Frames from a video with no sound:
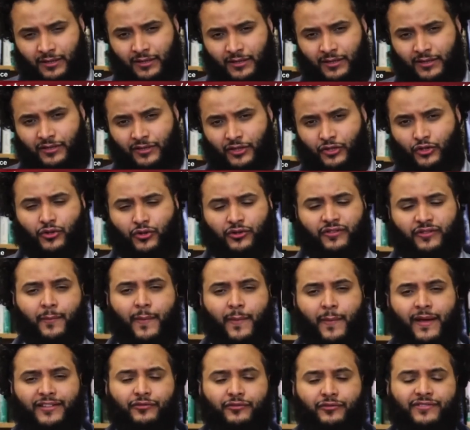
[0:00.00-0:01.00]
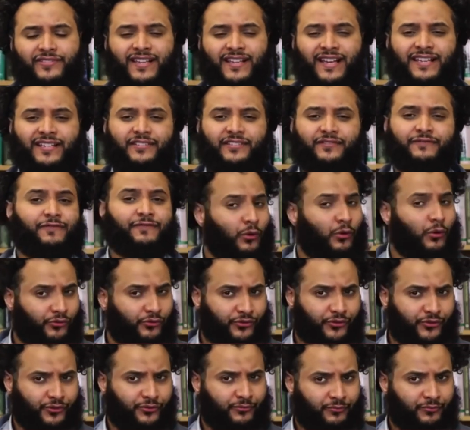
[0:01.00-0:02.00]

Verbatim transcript: The truth of the matter is that is false.